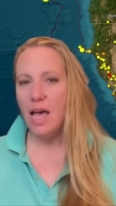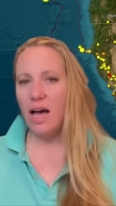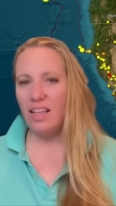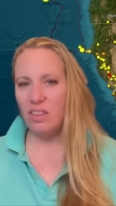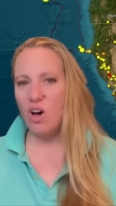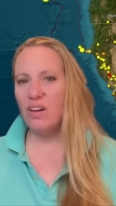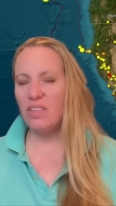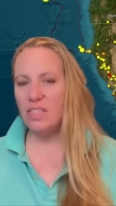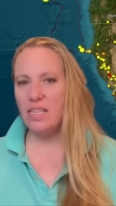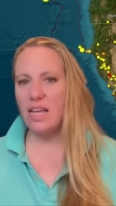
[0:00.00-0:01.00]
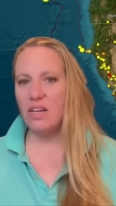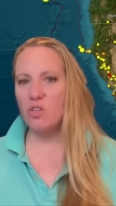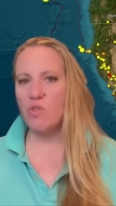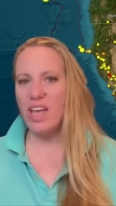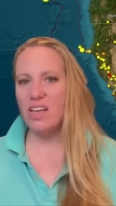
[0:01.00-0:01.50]
along the San
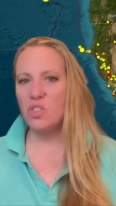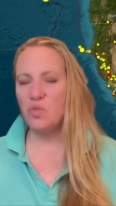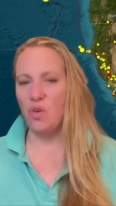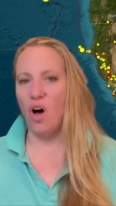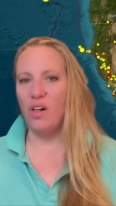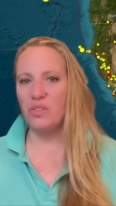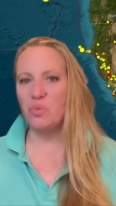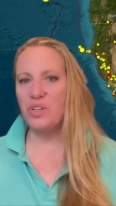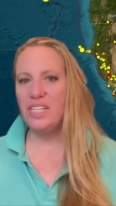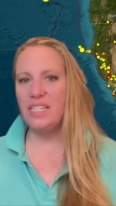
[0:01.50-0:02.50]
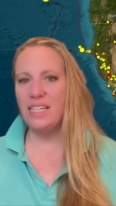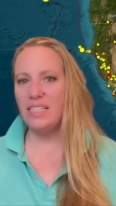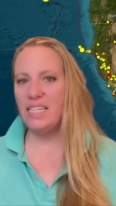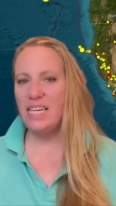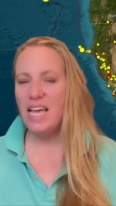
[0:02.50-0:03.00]
Andreas Fault
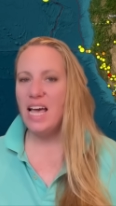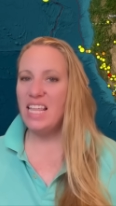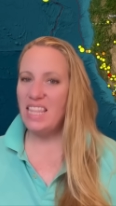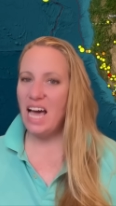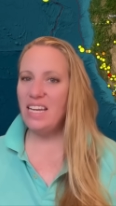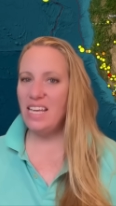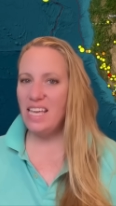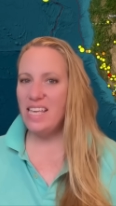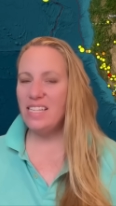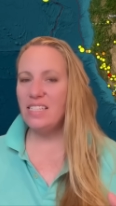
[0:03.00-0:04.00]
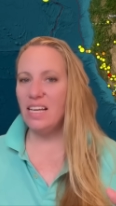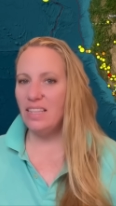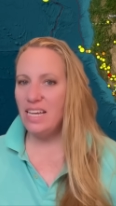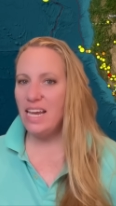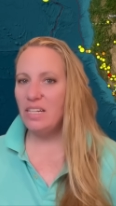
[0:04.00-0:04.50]
recently that is a
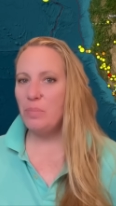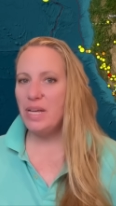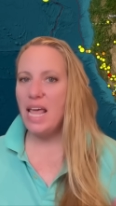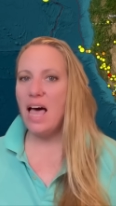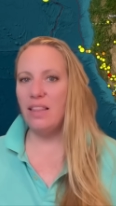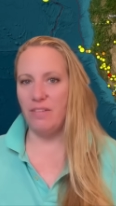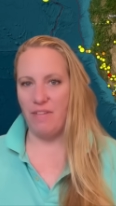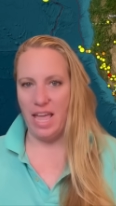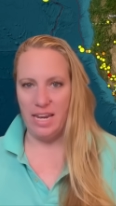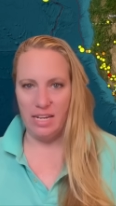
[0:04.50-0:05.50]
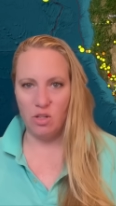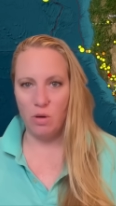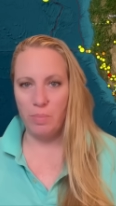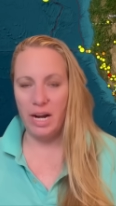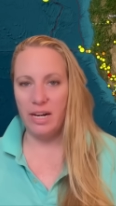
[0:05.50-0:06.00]
little bit elevated
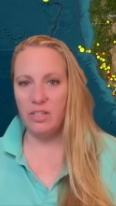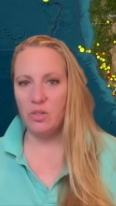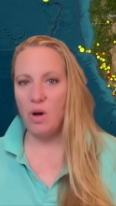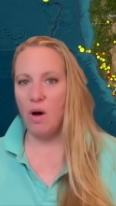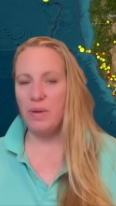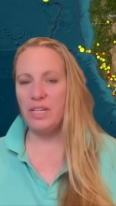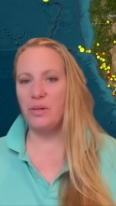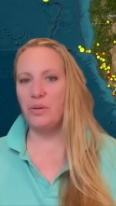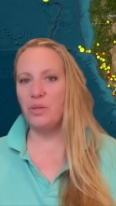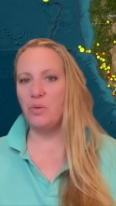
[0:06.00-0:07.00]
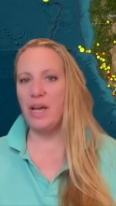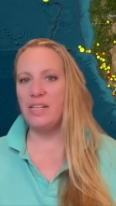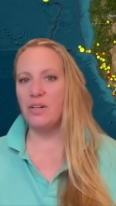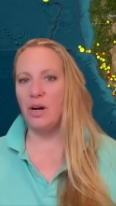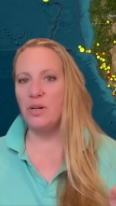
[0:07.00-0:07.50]
compared to how many
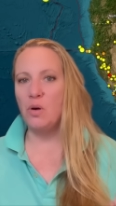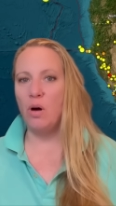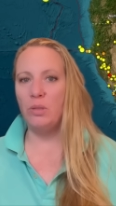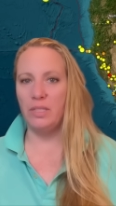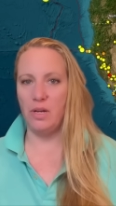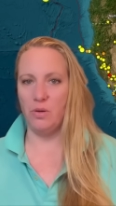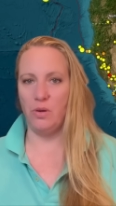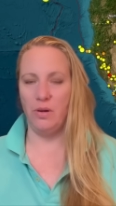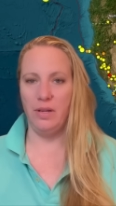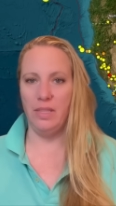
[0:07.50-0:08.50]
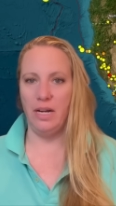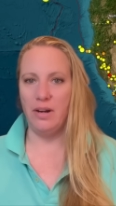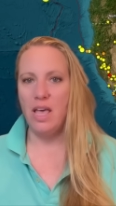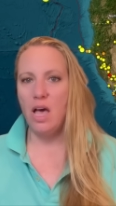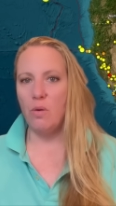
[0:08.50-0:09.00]
earthquakes are normally occurring there.
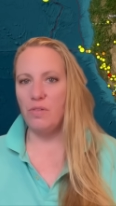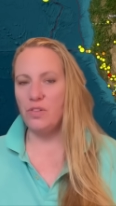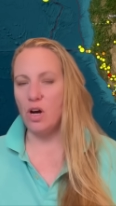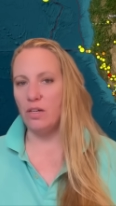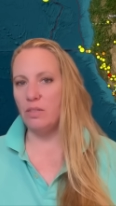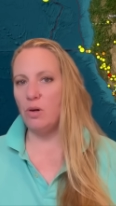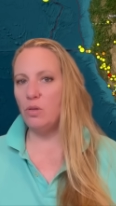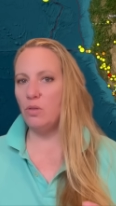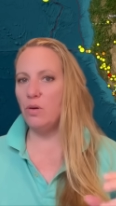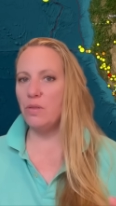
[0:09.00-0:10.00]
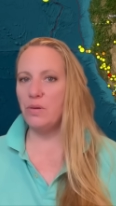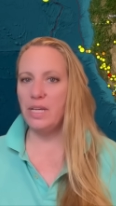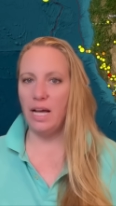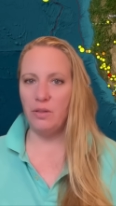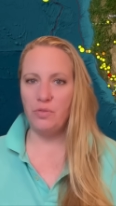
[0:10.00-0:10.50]
We've talked about Northern
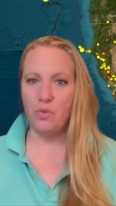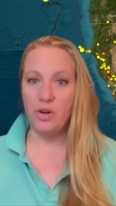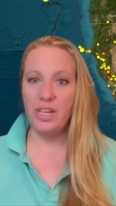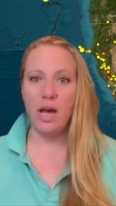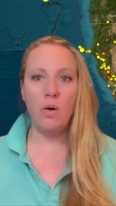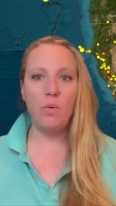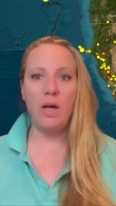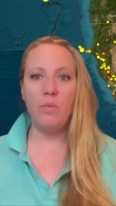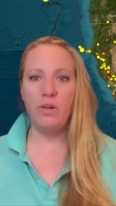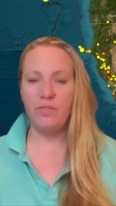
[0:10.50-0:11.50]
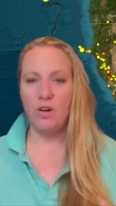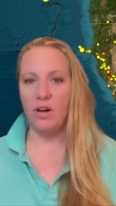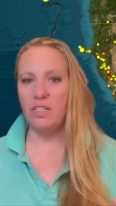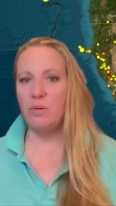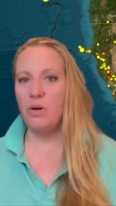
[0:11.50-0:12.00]
California, we've
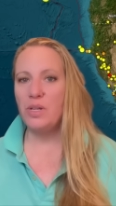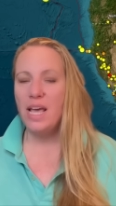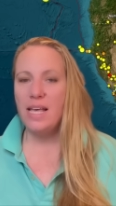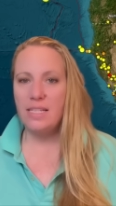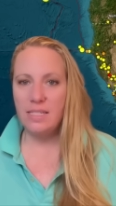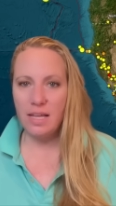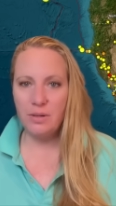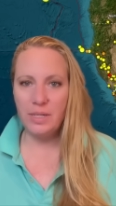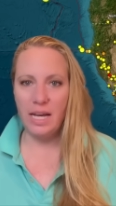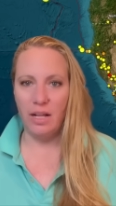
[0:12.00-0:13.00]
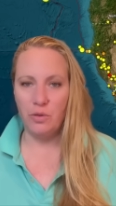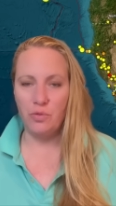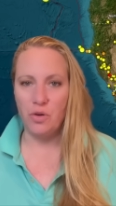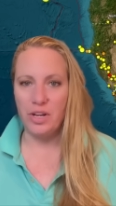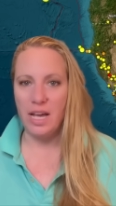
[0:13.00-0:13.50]
talked about Southern
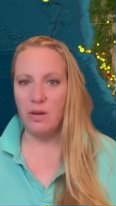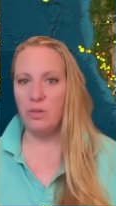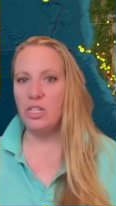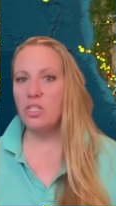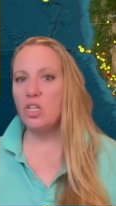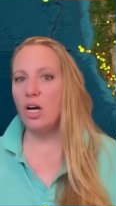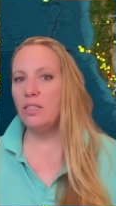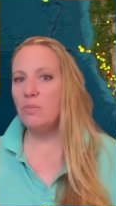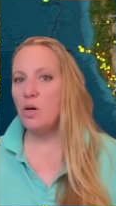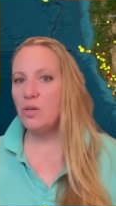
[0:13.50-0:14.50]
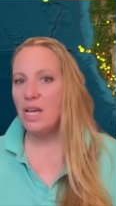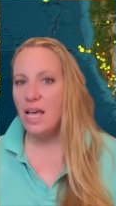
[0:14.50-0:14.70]
California, and we just talked about